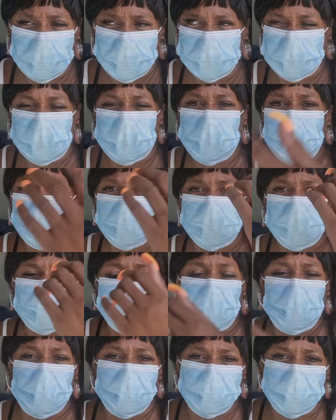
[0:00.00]
deal with the
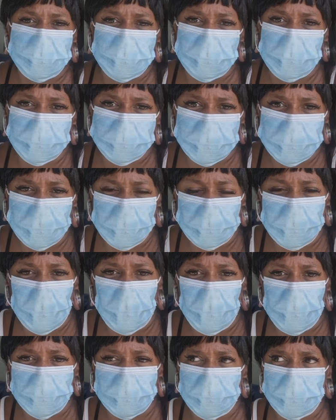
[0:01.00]
nastiness in the
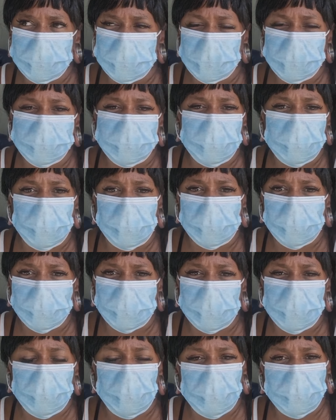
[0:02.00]
bathrooms and deal with all
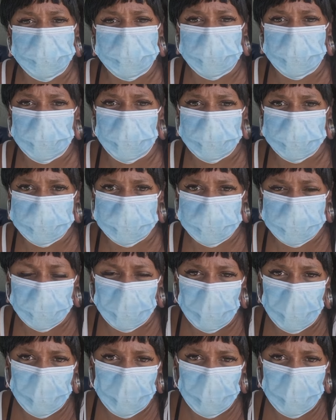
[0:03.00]
the nastiness.